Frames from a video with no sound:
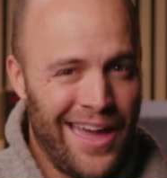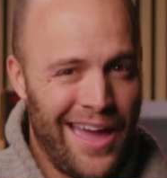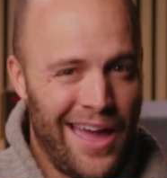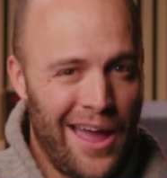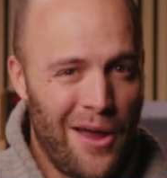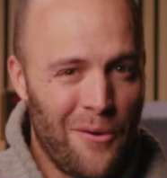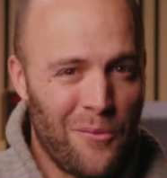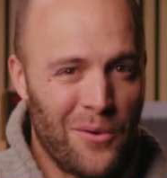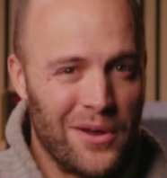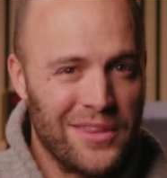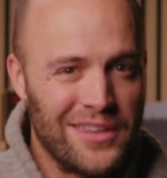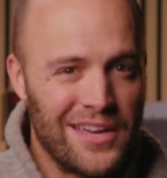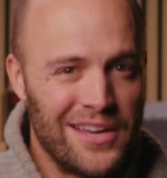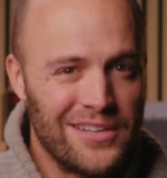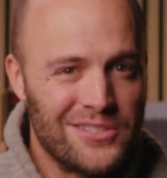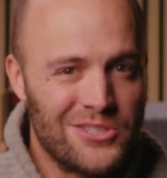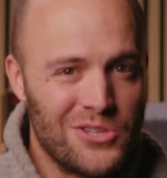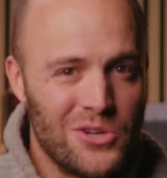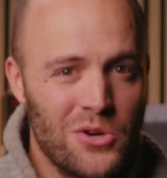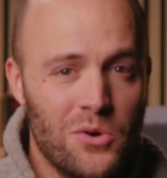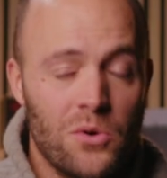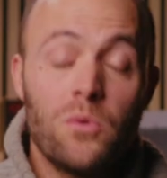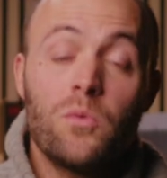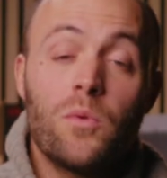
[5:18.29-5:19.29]
And when they
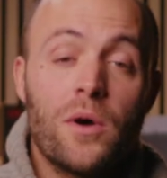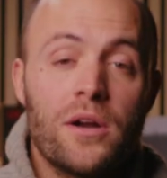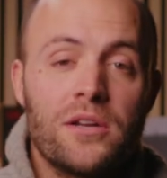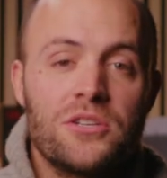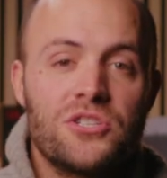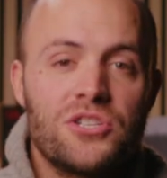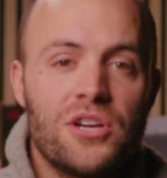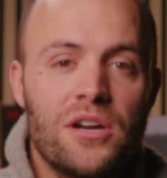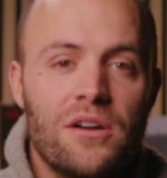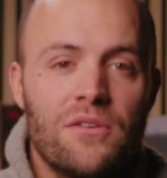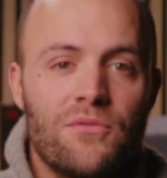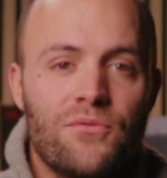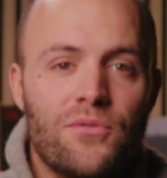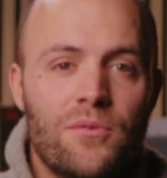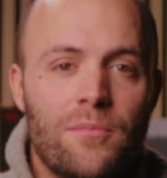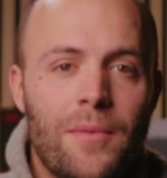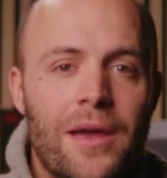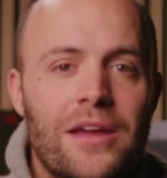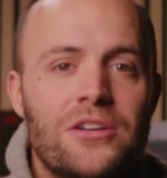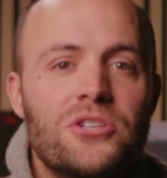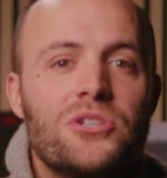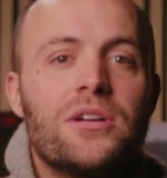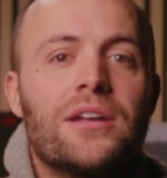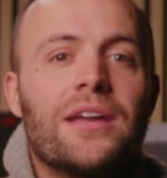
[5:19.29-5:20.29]
do want to share
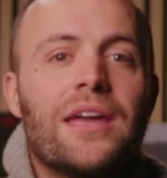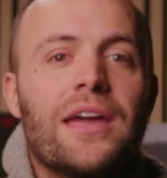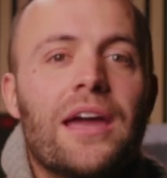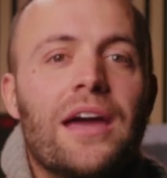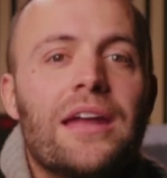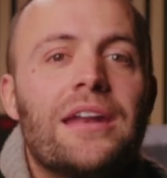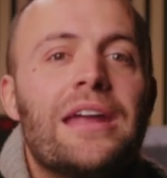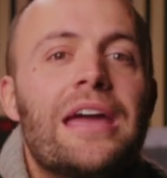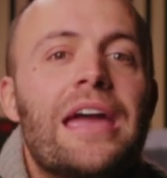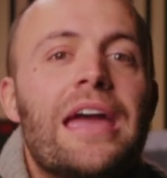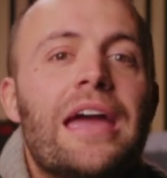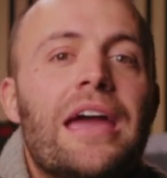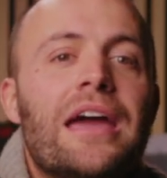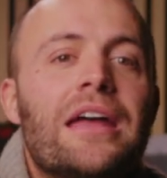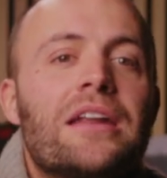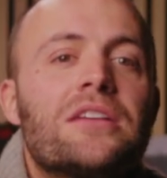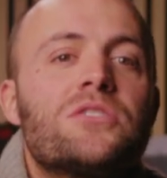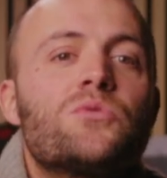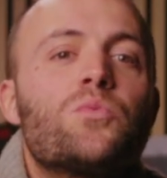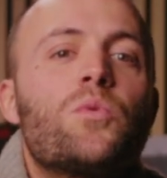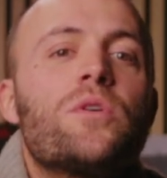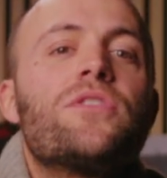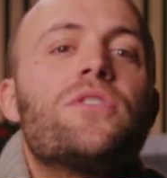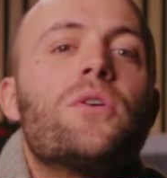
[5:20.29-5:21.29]
information again, it
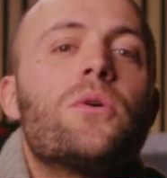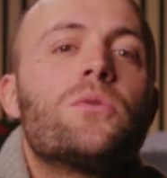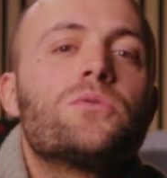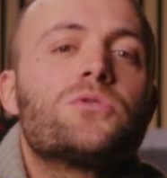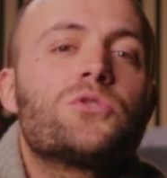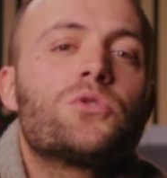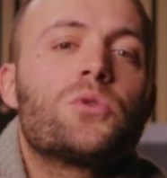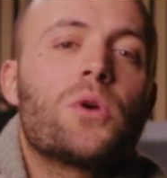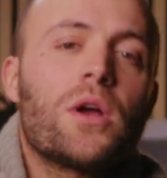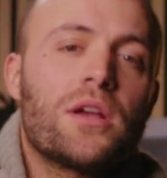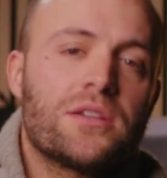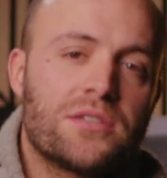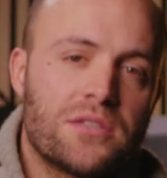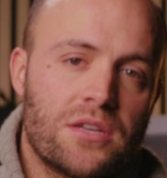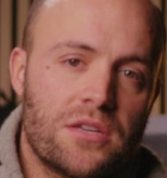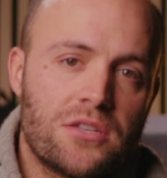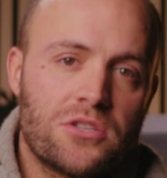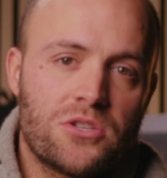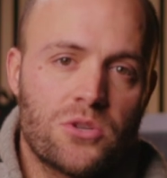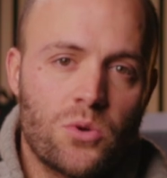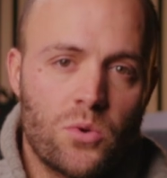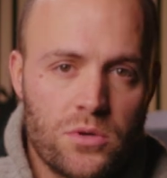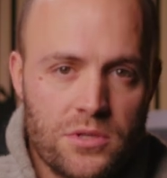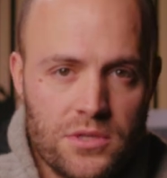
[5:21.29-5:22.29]
is with those trusted
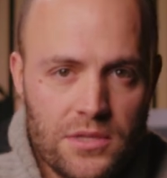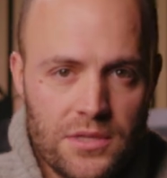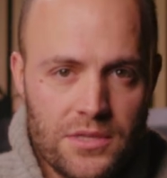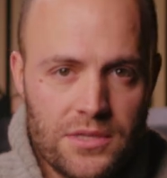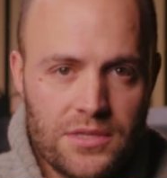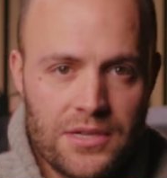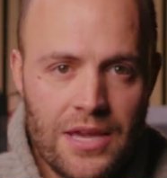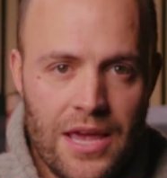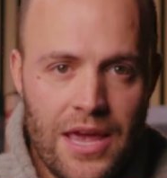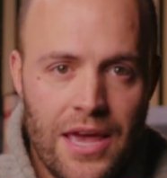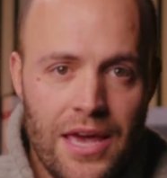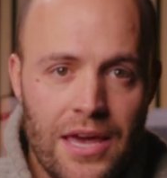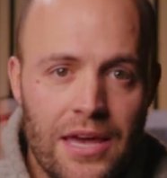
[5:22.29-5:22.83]
sources.